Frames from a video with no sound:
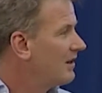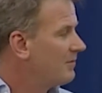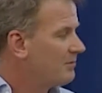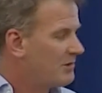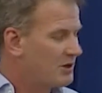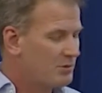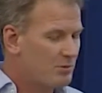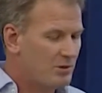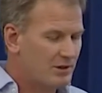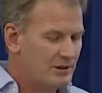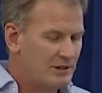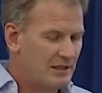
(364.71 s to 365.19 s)

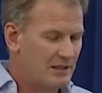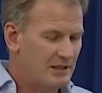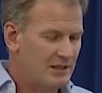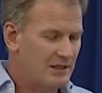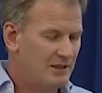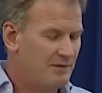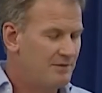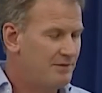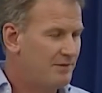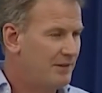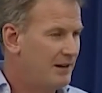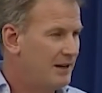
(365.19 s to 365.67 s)
But what they
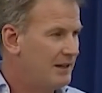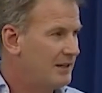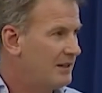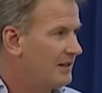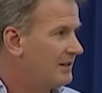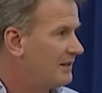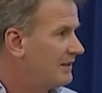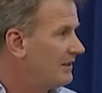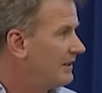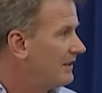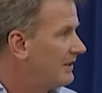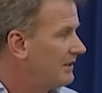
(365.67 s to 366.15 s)
did
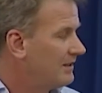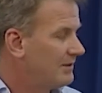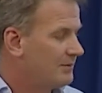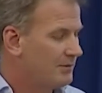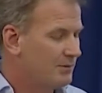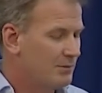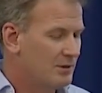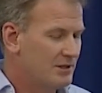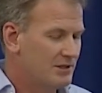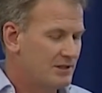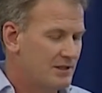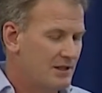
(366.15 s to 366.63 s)
find
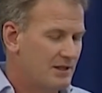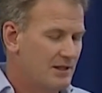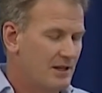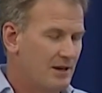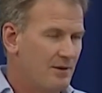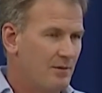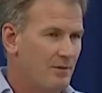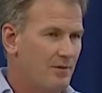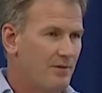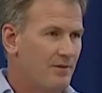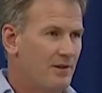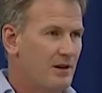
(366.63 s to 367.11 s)
was that
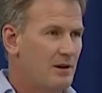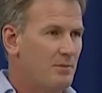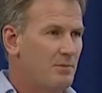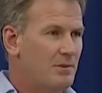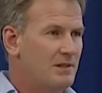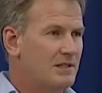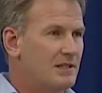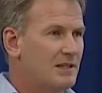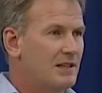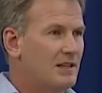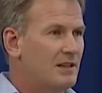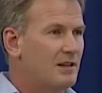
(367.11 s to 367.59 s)
there were very
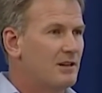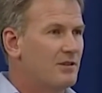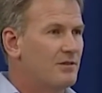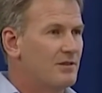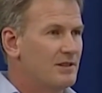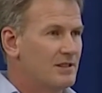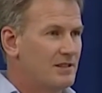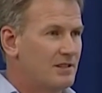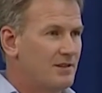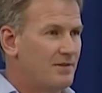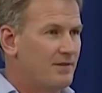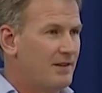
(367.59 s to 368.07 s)
particular
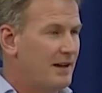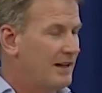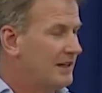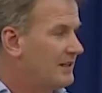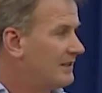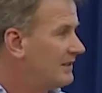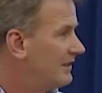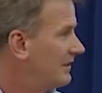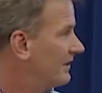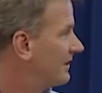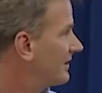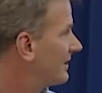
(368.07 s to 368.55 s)
risk
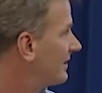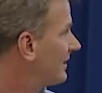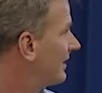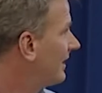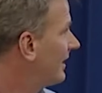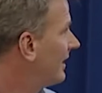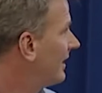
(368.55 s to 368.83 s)
factors.